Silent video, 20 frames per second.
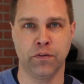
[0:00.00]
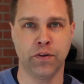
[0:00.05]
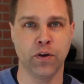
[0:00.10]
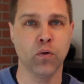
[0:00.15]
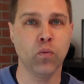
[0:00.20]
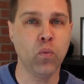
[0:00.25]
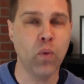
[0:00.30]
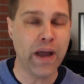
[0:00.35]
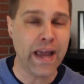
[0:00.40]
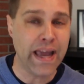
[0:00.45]
If
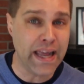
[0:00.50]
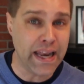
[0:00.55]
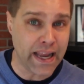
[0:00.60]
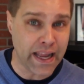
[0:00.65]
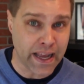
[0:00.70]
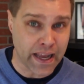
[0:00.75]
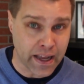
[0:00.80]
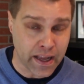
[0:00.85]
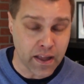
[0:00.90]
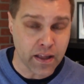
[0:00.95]
you're
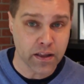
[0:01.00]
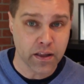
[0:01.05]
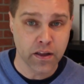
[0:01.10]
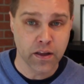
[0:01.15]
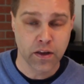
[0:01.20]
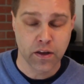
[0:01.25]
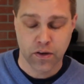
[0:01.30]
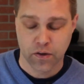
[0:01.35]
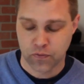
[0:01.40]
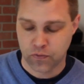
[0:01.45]
waiting
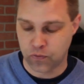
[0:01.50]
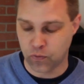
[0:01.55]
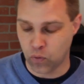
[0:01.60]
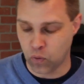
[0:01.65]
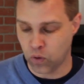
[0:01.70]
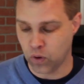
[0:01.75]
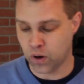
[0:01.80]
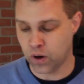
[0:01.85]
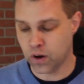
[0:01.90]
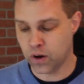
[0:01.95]

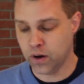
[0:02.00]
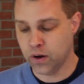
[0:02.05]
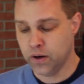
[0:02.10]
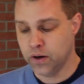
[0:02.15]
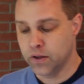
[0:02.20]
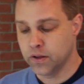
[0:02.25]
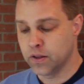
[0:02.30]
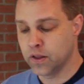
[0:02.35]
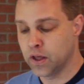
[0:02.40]
for